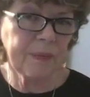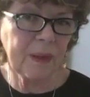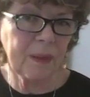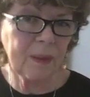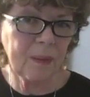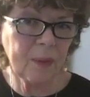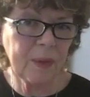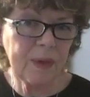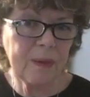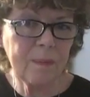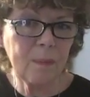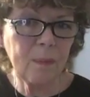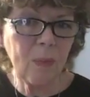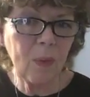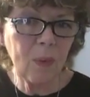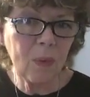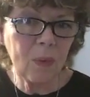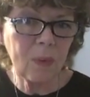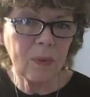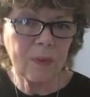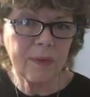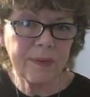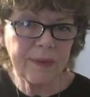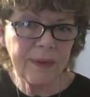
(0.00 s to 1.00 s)
we
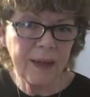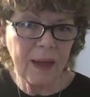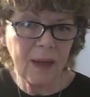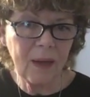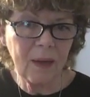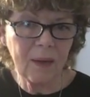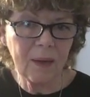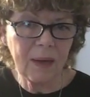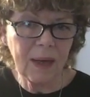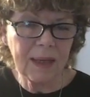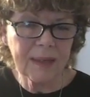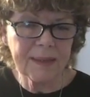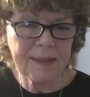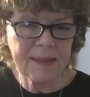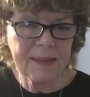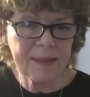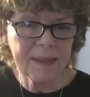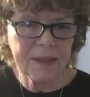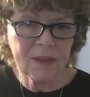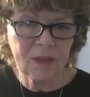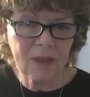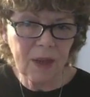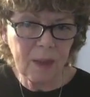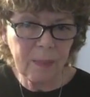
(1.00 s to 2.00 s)
mourn now at
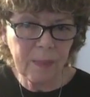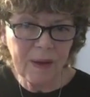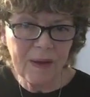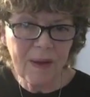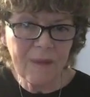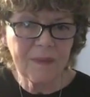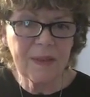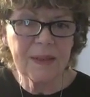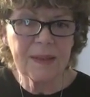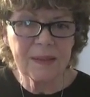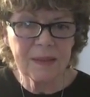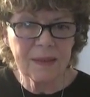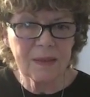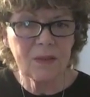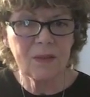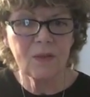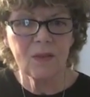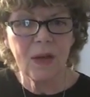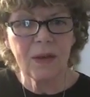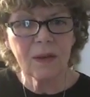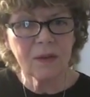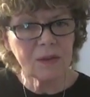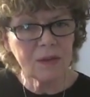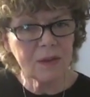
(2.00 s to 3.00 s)
Tisha B'Av, the
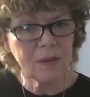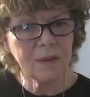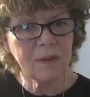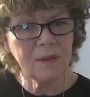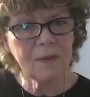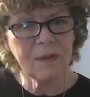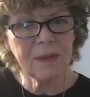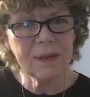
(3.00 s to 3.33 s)
destruction of